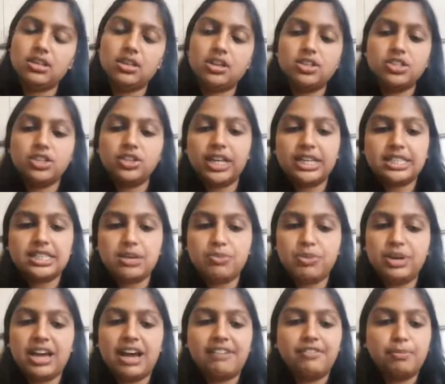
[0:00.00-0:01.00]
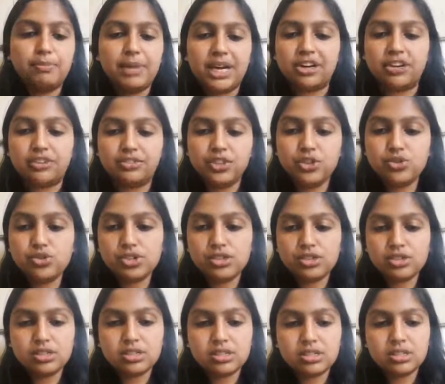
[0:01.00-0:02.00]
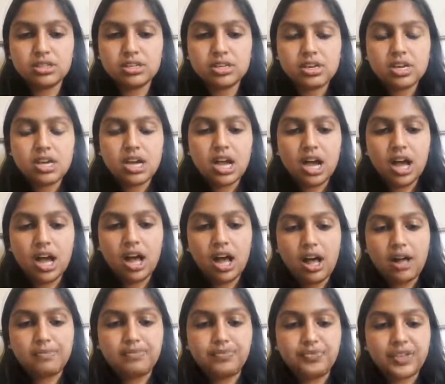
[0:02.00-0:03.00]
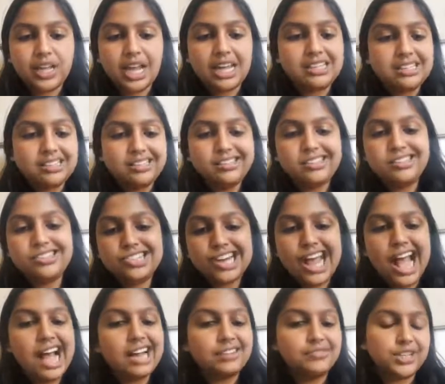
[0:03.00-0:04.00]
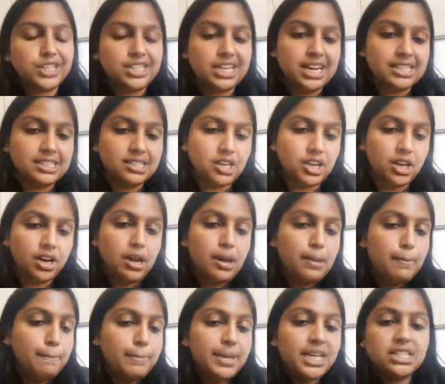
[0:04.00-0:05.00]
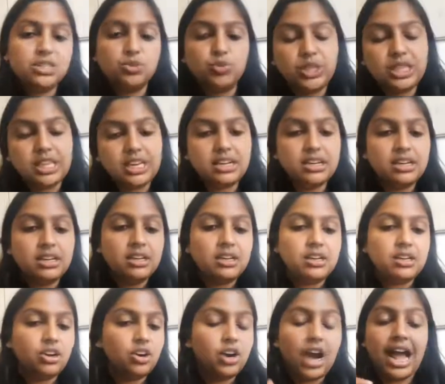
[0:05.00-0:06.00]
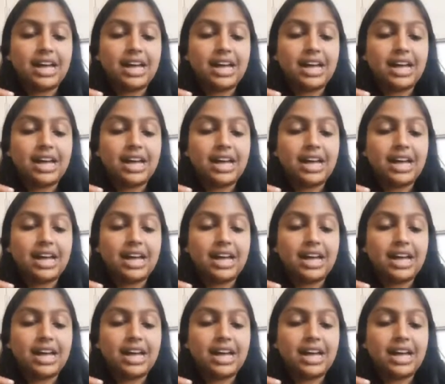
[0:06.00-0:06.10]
So let's say we have a pair of users, and each advertiser bids within or has